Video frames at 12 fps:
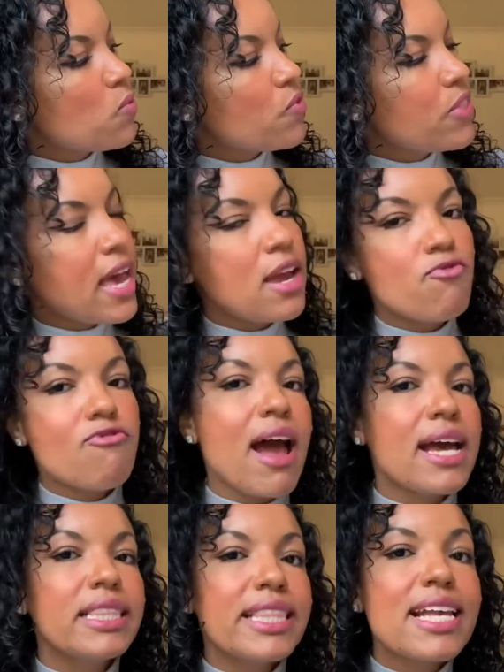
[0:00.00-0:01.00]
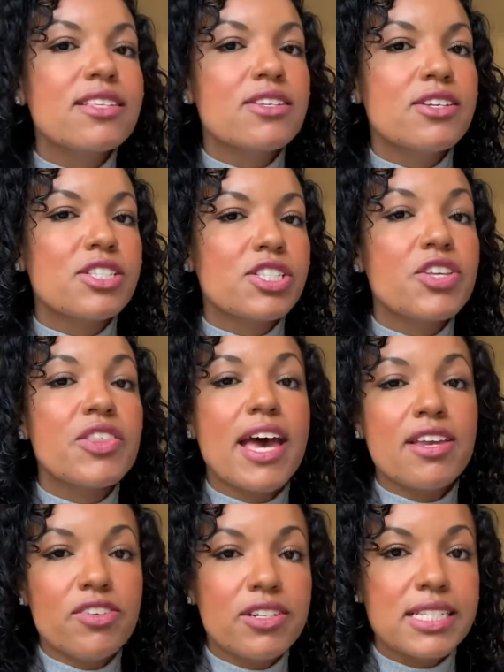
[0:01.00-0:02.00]
they write letters to their
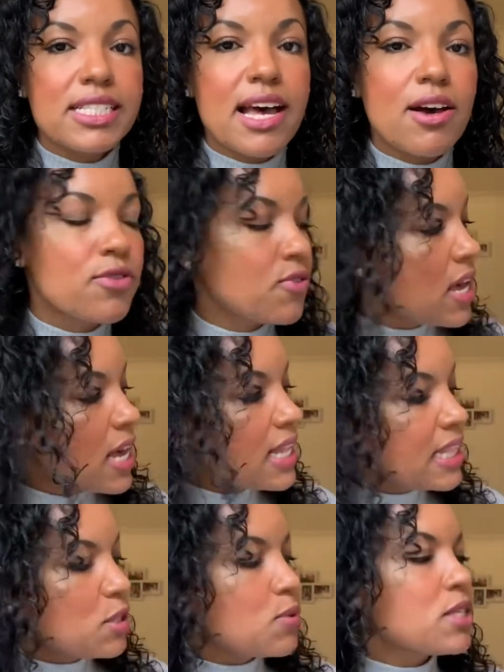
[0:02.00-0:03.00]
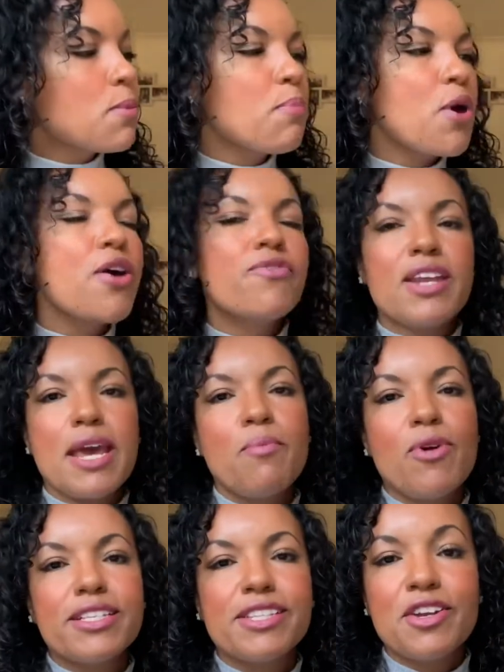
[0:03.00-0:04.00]
younger self. This was a birthday
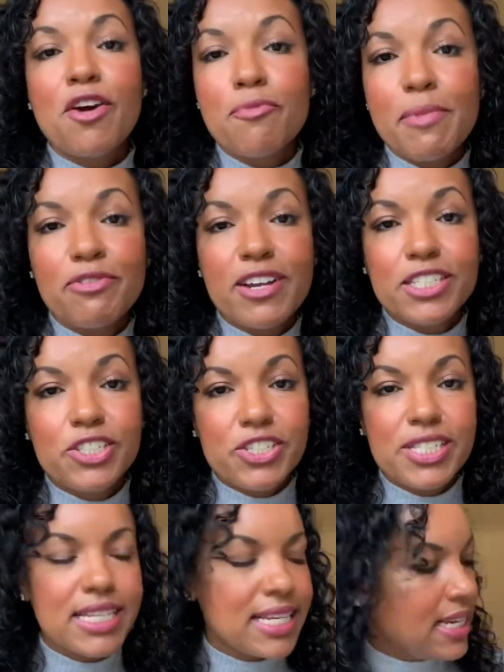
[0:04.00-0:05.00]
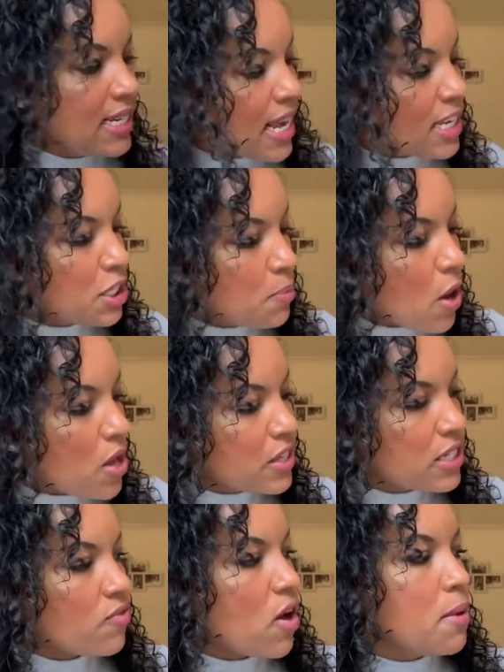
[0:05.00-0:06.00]
present of my friend Justine and she bought
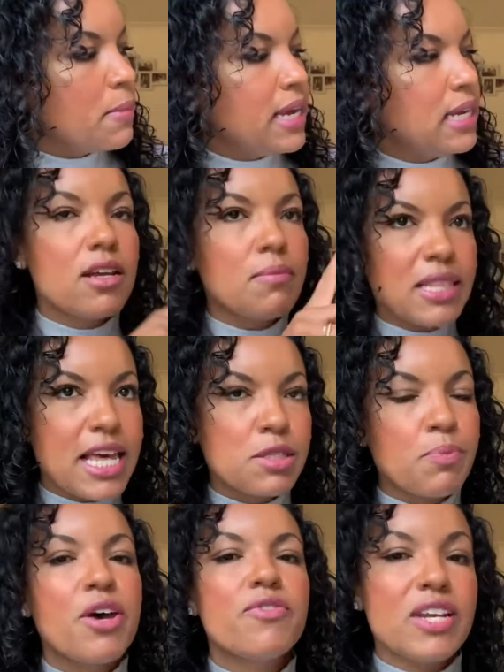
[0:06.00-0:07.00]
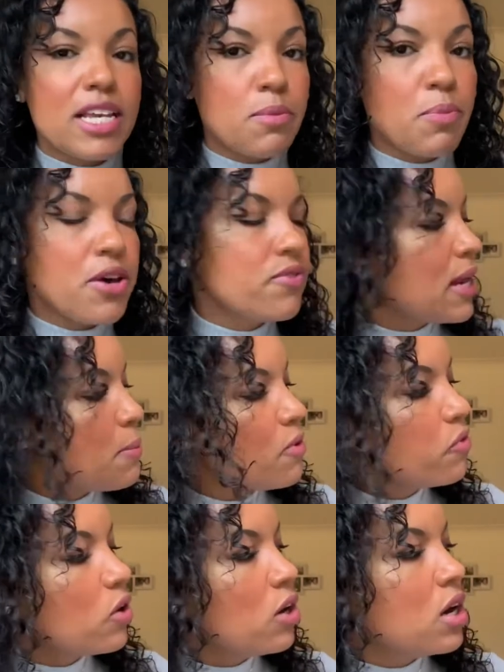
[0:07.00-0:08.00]
this for me. Not my last birthday, the birthday
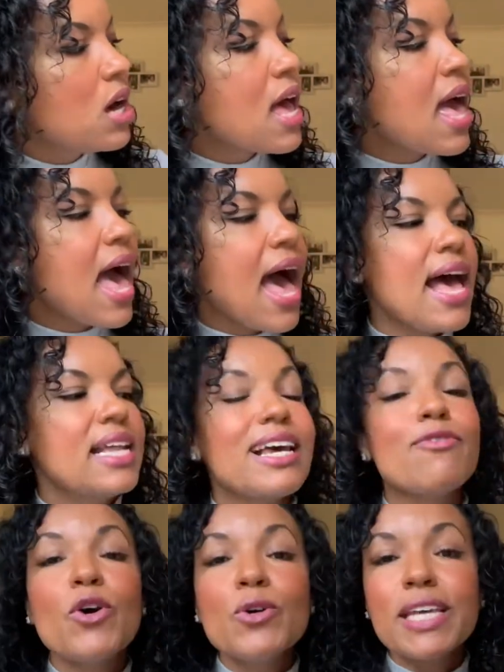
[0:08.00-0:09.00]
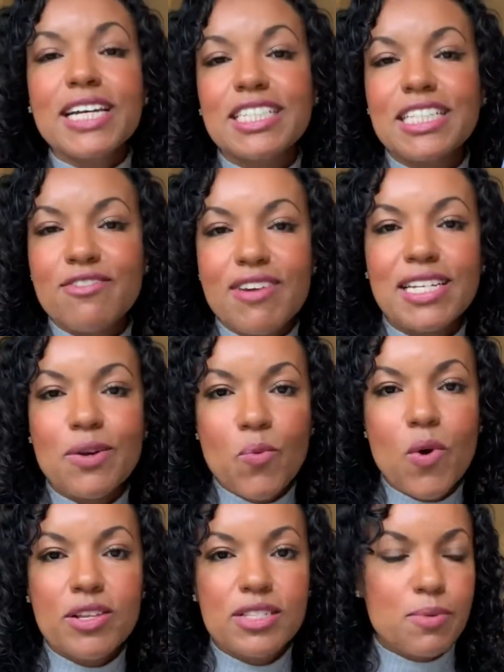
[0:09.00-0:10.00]
before. And I've only actually read it
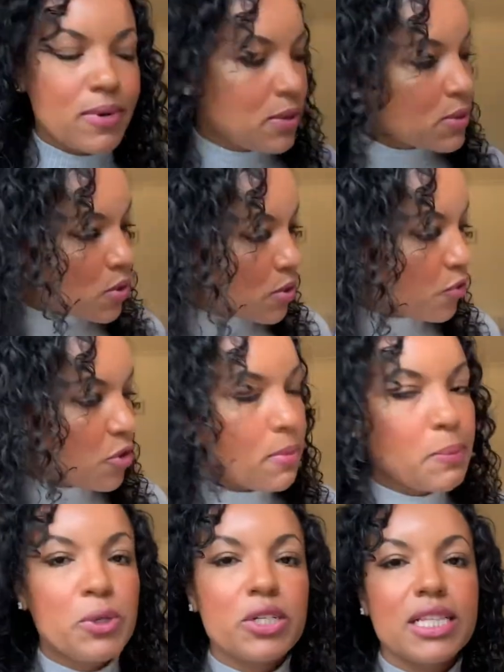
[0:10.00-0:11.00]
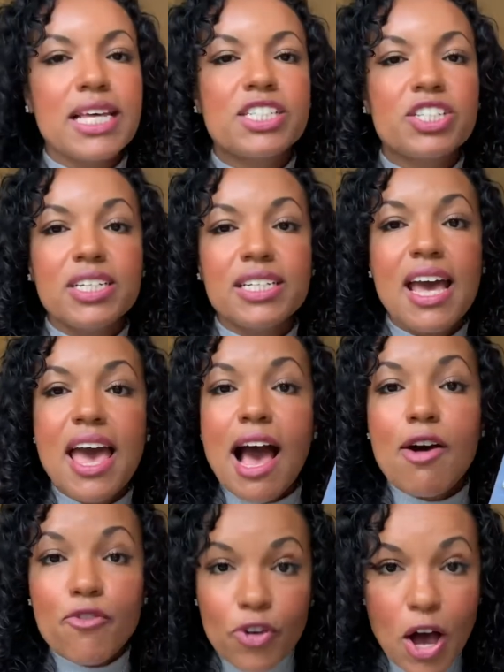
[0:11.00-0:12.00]
once. When I was going through my book collection,
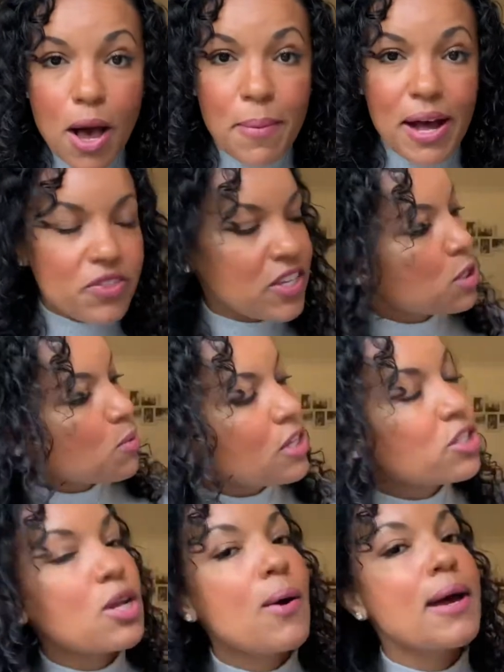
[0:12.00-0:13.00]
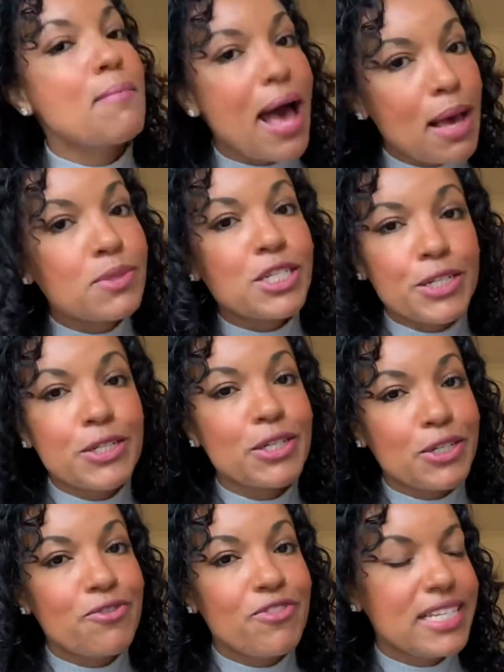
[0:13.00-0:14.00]
I forgot about this one, so I'm absolutely
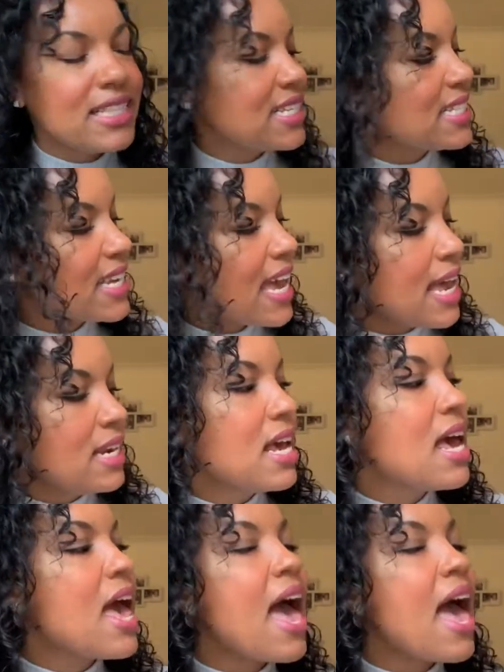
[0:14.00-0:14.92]
going to read this again.